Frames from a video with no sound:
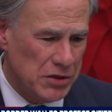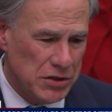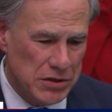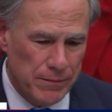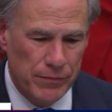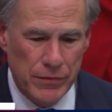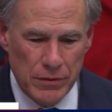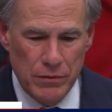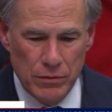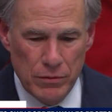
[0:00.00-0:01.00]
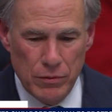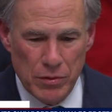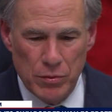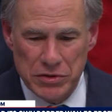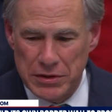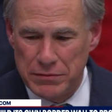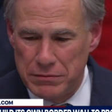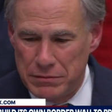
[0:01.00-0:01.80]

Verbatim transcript: just, what was it?